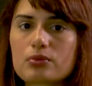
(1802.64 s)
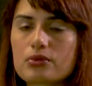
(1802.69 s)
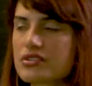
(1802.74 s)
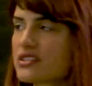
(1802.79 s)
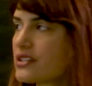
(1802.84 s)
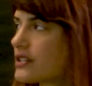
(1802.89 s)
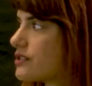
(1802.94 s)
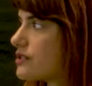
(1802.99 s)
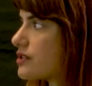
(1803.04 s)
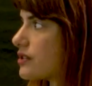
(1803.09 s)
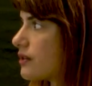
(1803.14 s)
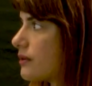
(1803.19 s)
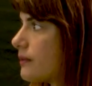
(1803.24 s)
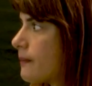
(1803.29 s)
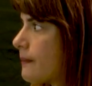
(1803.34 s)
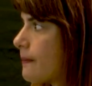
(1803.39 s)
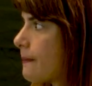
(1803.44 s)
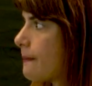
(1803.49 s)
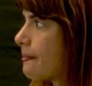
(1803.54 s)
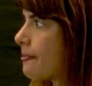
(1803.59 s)
procedure,
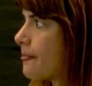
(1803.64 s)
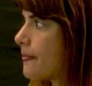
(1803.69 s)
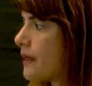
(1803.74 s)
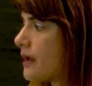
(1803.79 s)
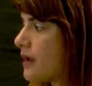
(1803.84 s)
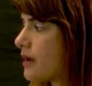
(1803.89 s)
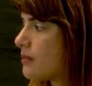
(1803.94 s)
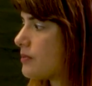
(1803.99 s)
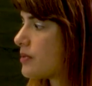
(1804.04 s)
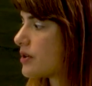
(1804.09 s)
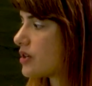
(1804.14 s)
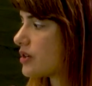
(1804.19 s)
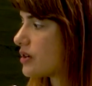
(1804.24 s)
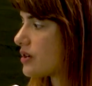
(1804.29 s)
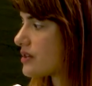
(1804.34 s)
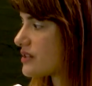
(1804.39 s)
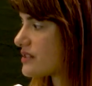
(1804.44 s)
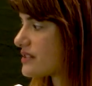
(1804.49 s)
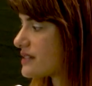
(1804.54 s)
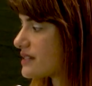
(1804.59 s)

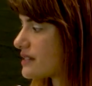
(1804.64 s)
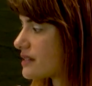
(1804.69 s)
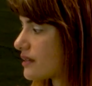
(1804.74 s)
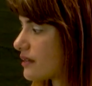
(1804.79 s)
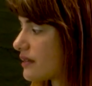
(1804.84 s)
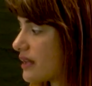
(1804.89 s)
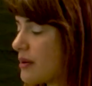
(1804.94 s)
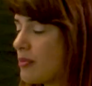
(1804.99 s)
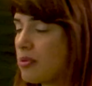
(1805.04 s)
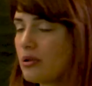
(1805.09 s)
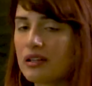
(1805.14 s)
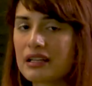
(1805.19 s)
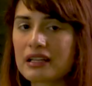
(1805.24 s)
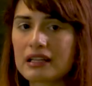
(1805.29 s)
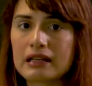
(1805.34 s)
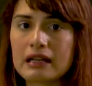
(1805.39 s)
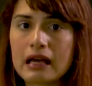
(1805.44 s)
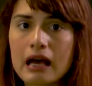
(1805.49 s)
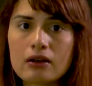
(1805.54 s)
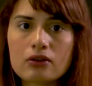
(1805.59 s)
because labeling
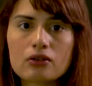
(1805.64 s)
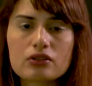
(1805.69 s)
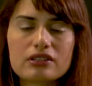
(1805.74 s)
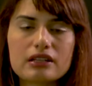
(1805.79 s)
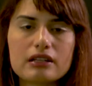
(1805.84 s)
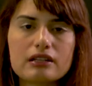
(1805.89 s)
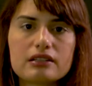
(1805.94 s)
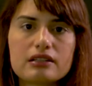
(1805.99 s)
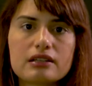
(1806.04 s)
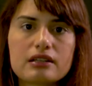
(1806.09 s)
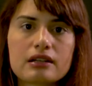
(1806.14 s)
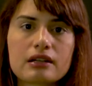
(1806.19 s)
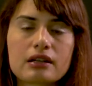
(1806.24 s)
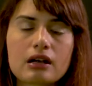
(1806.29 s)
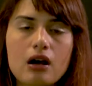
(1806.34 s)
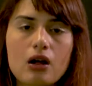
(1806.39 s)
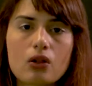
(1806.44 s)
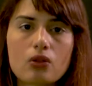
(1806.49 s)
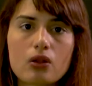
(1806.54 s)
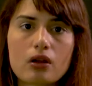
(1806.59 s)
and annotating
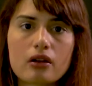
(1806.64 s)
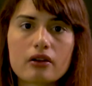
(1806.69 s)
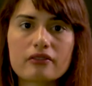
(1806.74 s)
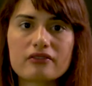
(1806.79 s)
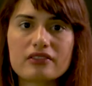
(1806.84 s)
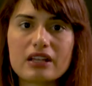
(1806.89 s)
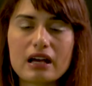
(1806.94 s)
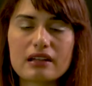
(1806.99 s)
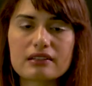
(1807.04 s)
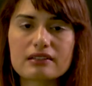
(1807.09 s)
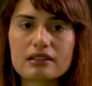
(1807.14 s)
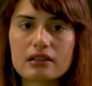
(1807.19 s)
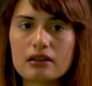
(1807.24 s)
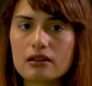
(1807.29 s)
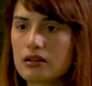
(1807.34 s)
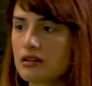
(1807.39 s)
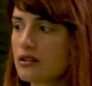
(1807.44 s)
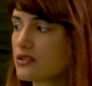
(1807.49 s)
a lot of data